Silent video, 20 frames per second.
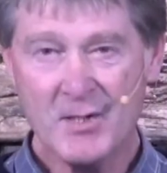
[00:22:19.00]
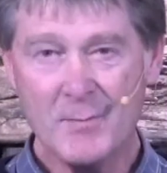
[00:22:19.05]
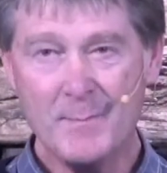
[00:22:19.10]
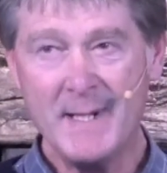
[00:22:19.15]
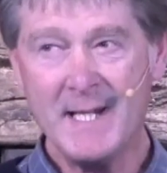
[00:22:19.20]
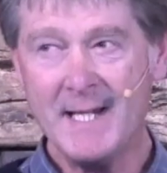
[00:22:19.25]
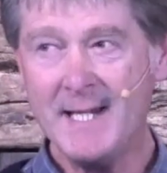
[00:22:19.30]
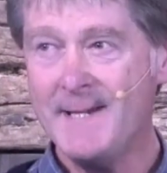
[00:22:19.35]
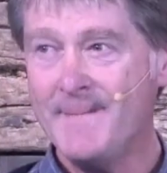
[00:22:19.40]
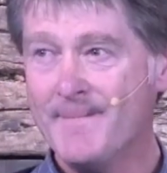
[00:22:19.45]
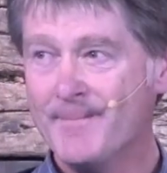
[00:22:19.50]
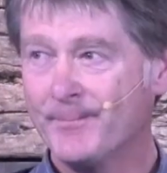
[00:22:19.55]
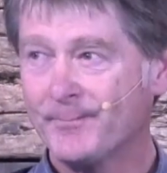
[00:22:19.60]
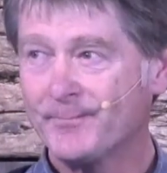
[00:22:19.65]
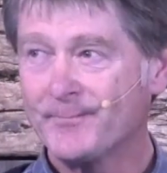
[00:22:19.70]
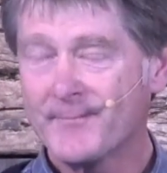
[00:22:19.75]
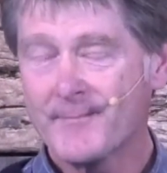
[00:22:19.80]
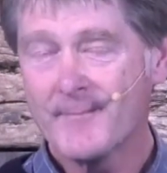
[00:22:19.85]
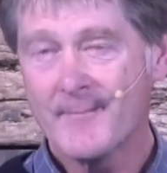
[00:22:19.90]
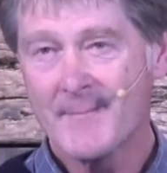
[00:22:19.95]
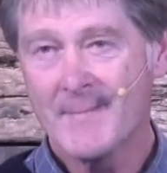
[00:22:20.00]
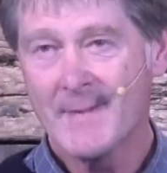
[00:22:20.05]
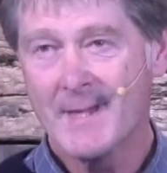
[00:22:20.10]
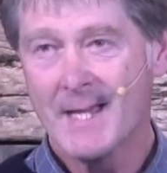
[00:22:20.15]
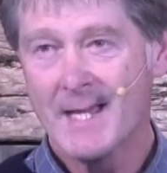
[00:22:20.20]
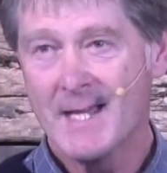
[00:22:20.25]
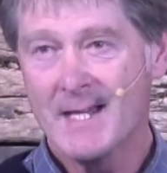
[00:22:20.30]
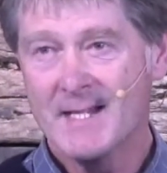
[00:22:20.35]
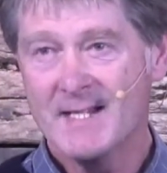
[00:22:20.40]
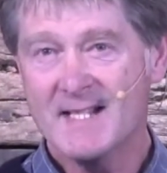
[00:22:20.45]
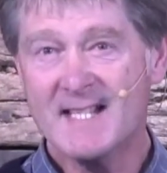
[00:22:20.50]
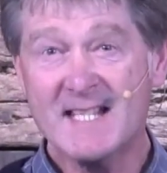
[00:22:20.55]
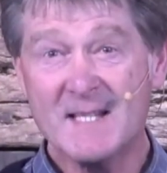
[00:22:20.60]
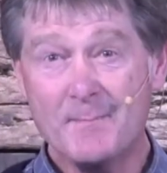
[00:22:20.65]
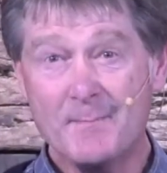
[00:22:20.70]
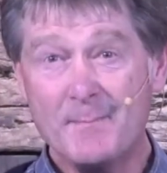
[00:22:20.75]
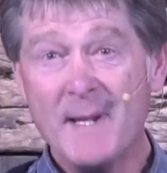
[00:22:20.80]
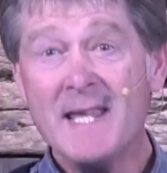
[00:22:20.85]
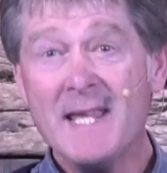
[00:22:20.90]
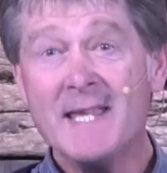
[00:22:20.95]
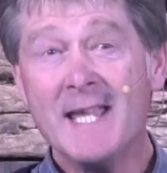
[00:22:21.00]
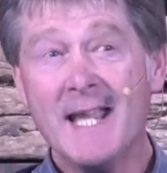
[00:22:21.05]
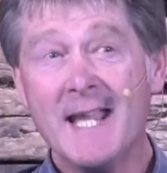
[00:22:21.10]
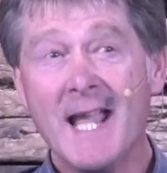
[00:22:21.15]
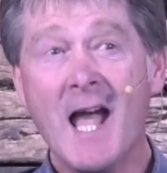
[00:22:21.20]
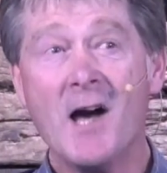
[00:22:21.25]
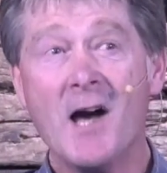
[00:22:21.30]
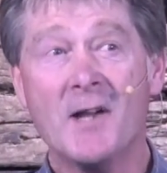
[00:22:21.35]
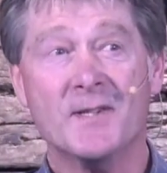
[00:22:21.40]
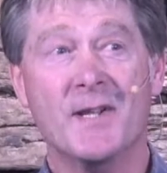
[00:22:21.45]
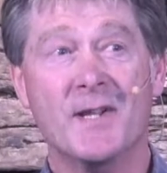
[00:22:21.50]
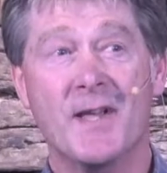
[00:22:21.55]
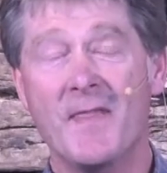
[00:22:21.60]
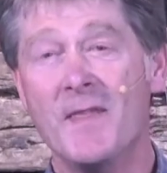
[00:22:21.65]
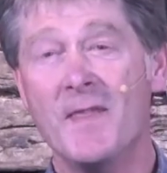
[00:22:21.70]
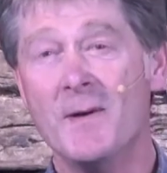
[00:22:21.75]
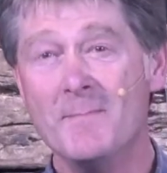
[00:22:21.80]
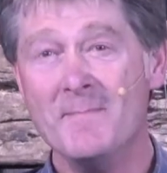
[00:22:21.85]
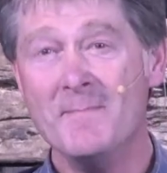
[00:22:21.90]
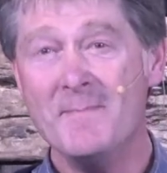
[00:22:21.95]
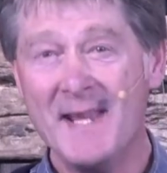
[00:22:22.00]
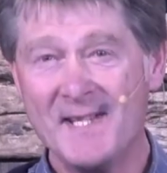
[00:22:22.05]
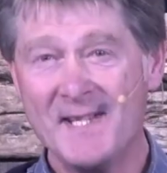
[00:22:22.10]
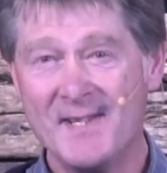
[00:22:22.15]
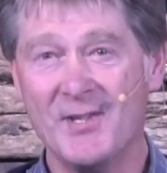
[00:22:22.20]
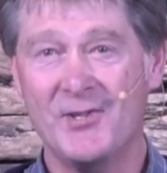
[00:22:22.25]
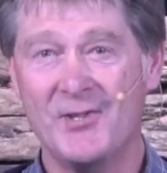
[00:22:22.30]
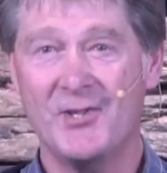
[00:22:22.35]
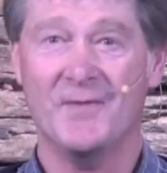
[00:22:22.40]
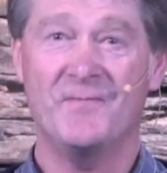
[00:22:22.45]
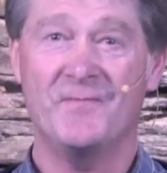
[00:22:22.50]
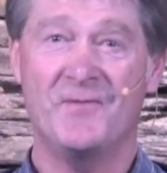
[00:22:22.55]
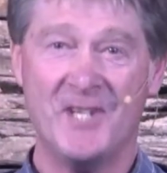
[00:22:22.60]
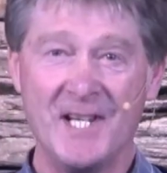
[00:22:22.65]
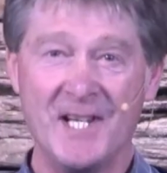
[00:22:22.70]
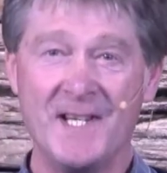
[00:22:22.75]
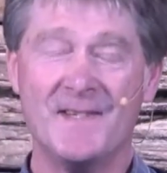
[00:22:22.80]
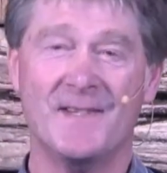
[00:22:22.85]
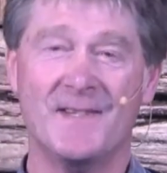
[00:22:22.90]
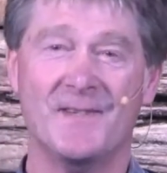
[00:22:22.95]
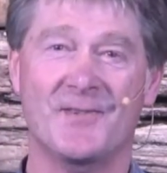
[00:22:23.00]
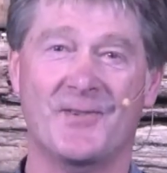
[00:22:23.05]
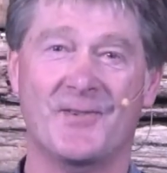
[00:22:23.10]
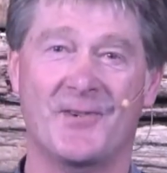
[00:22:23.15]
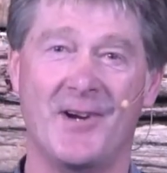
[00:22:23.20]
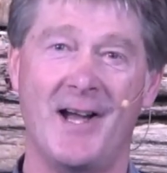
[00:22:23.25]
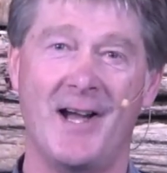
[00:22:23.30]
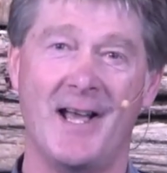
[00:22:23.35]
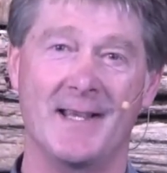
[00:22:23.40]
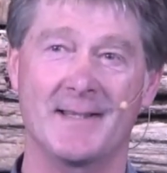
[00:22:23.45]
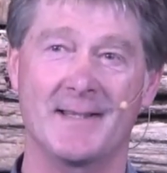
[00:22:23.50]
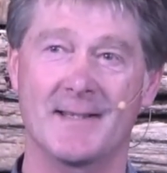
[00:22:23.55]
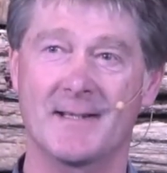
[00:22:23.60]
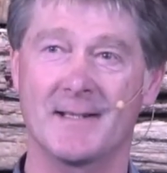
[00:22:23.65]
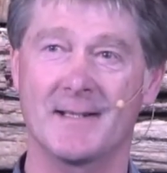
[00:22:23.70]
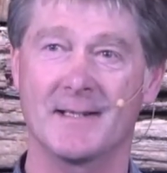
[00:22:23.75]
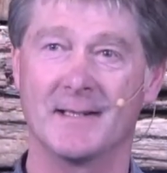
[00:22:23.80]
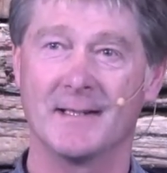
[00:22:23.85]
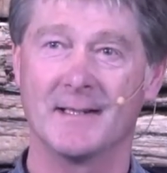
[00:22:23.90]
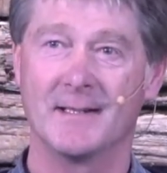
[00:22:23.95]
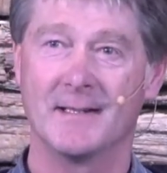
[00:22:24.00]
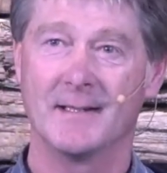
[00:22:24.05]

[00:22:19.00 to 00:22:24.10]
to be speaking out the message of Jesus Christ,